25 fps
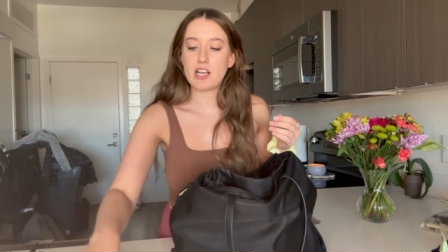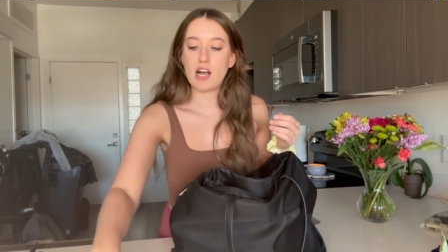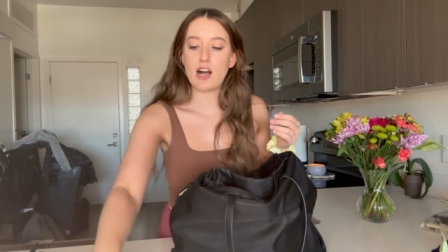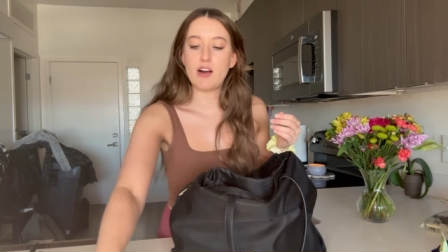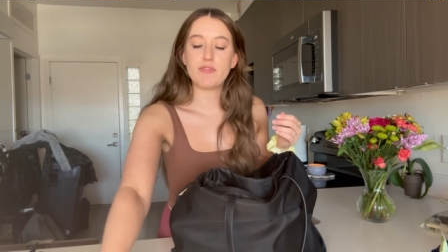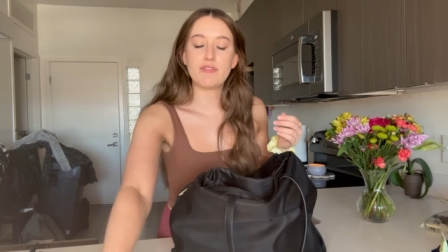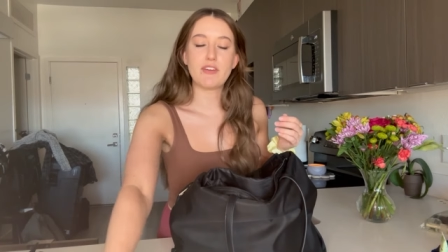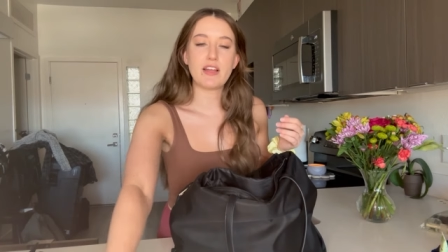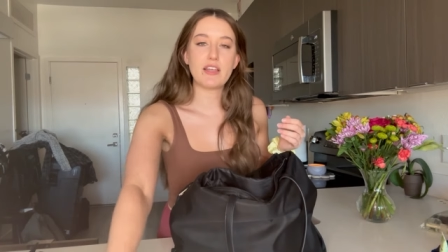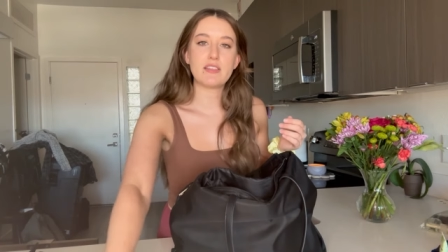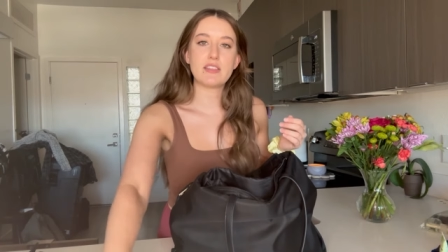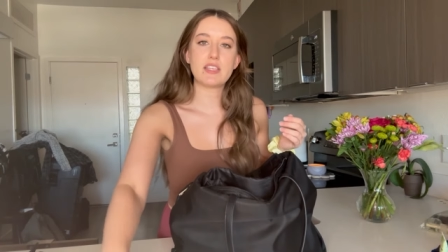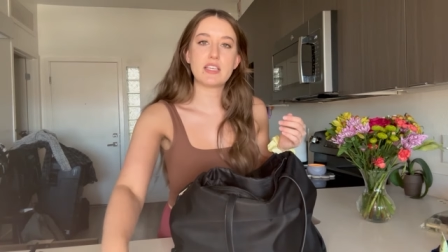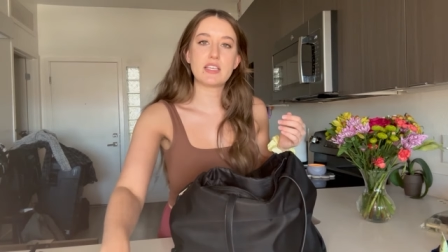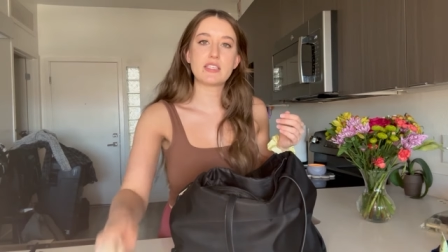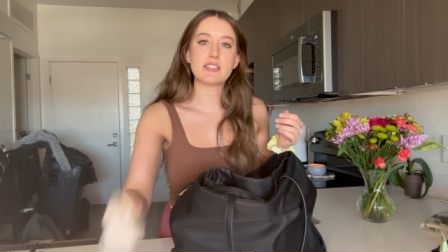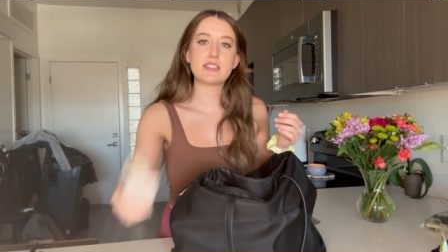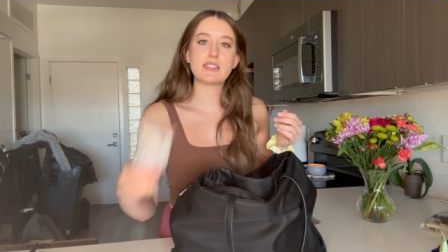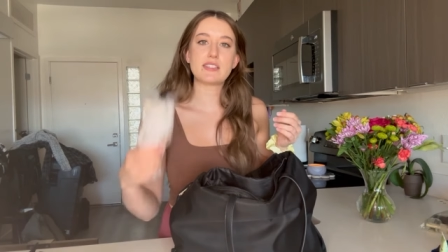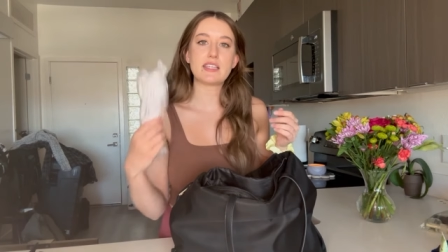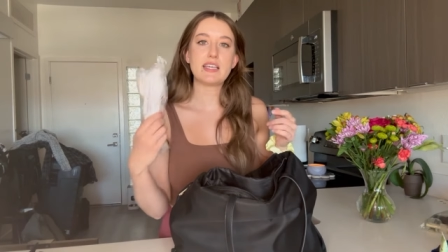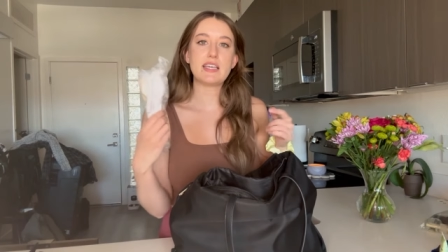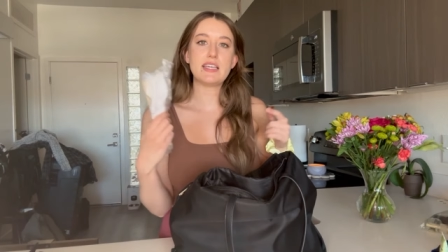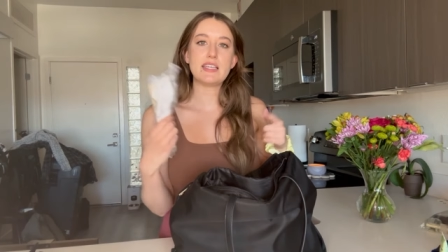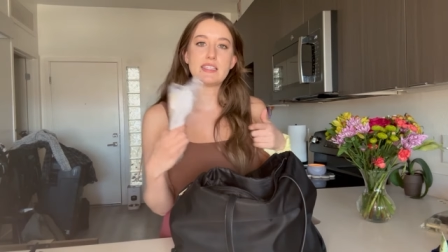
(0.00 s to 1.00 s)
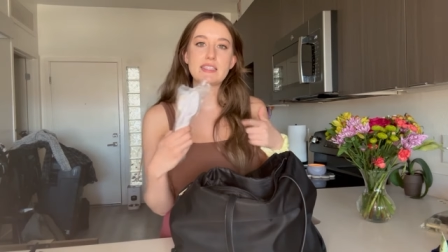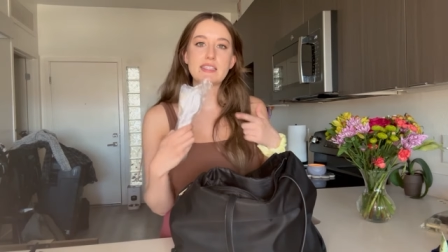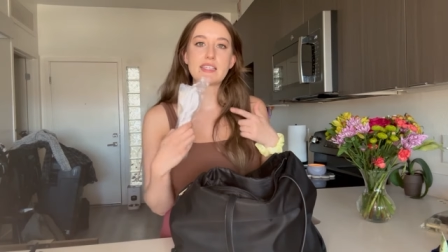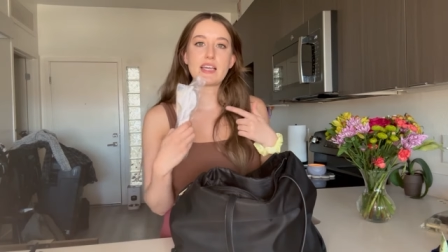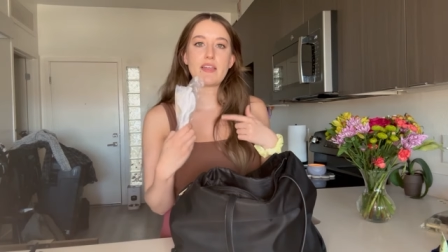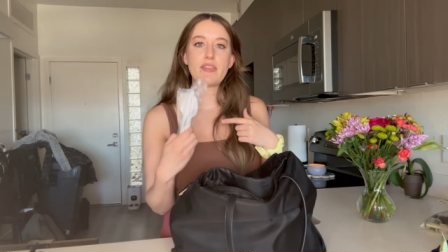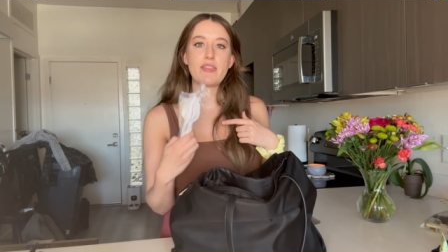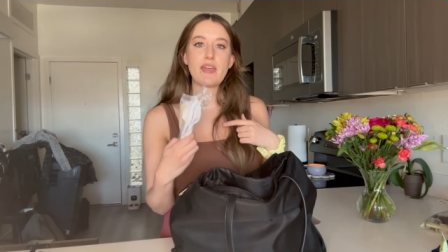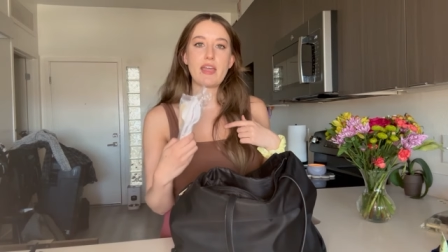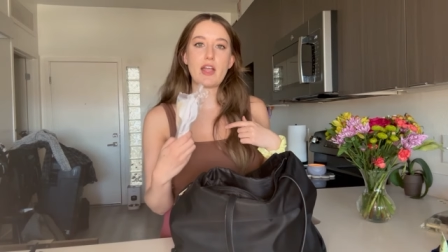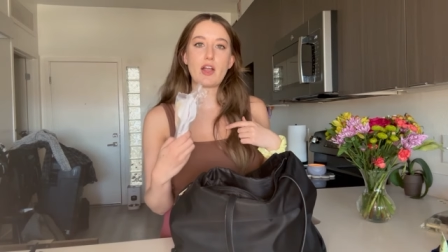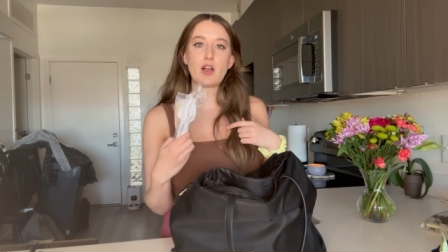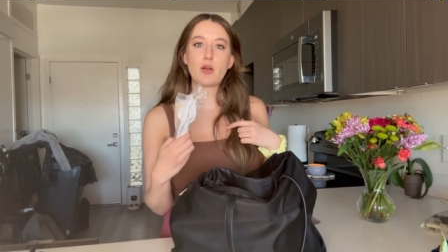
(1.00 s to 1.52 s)
I'll find these
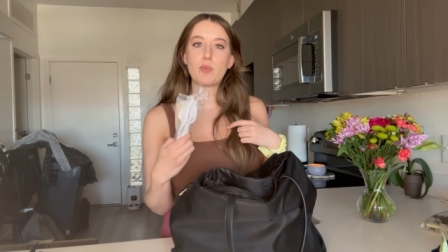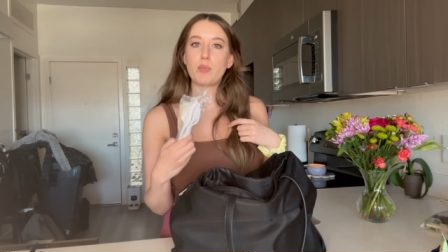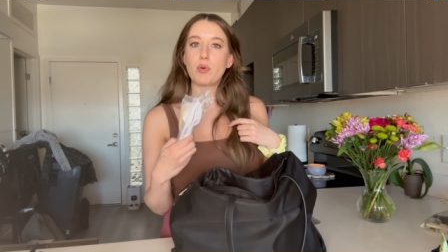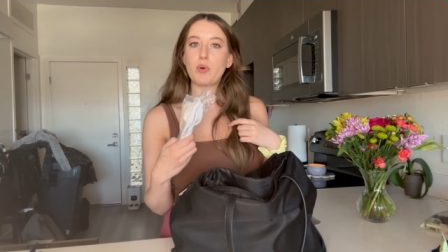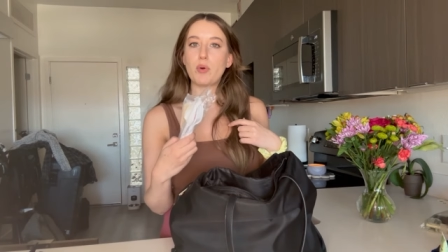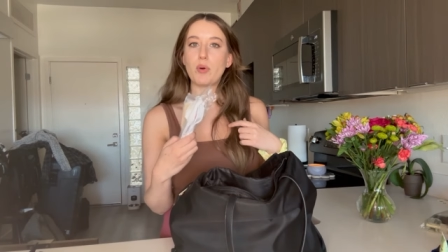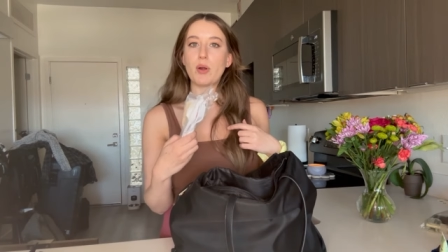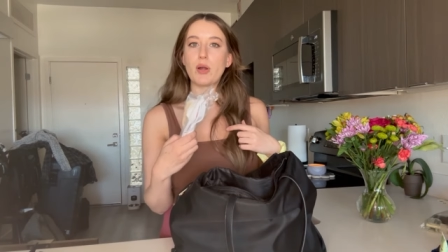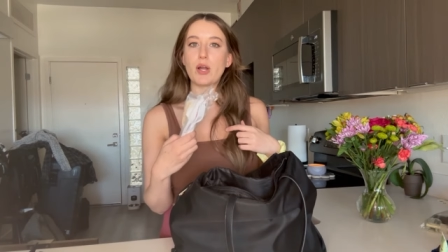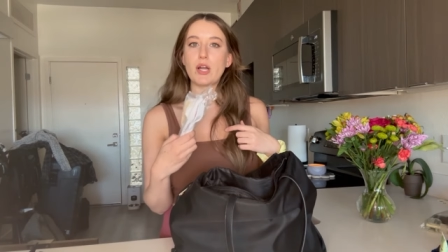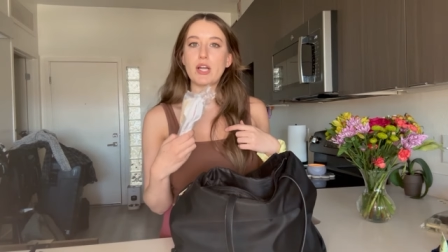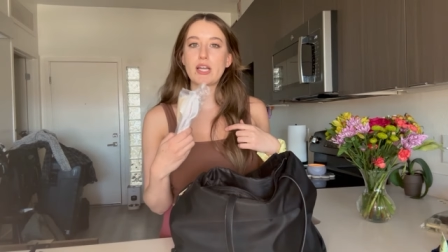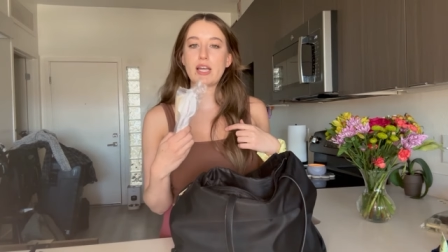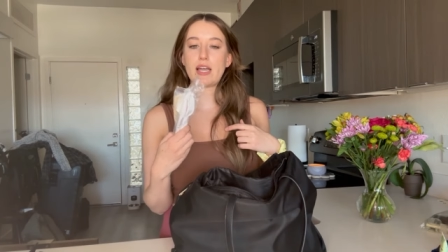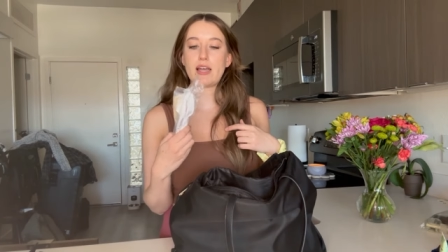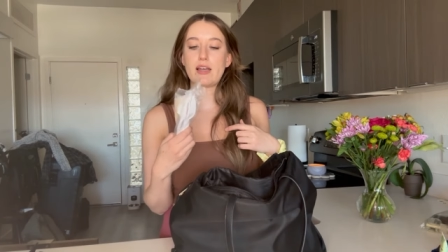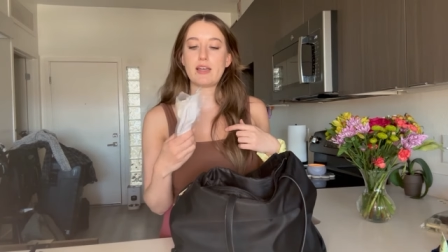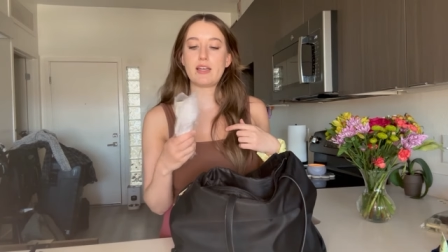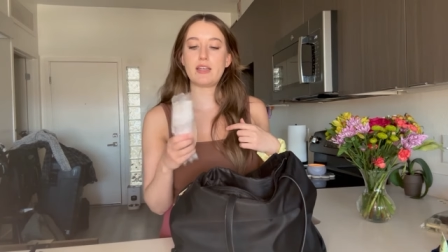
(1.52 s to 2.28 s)
inside the airport at